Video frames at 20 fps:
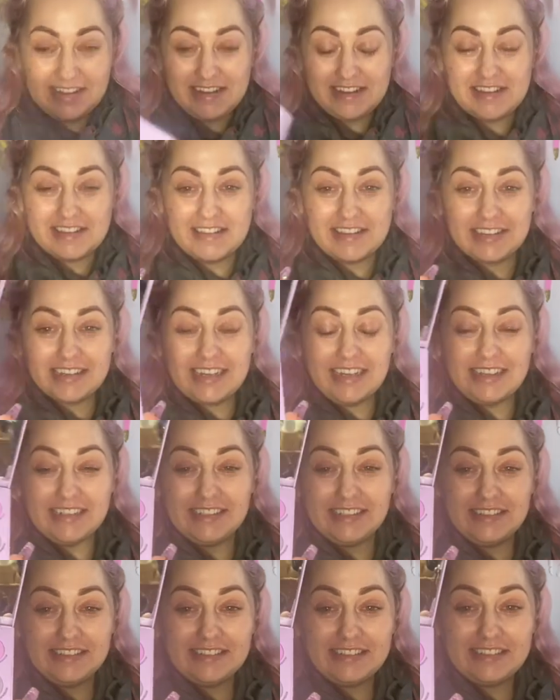are the
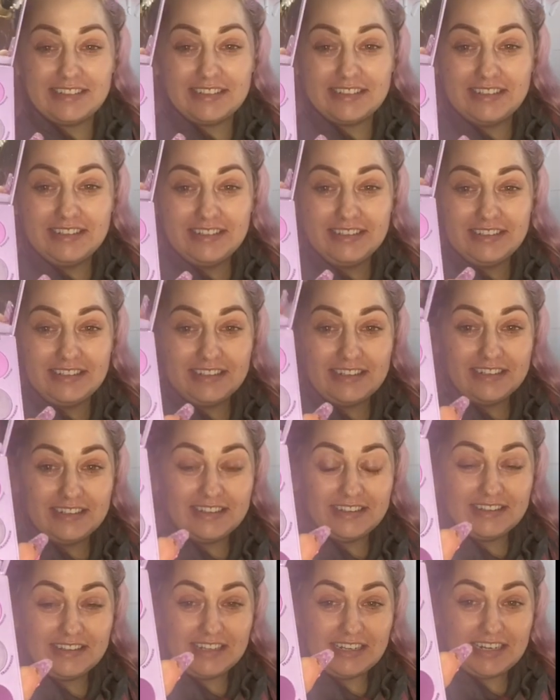colors
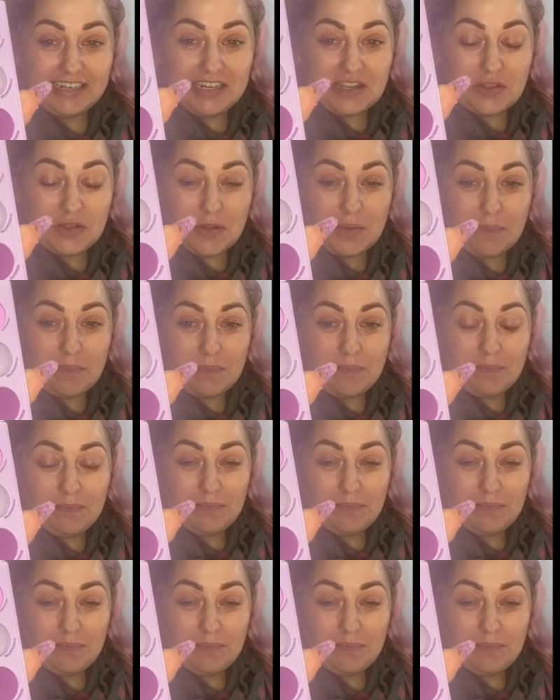that are in them.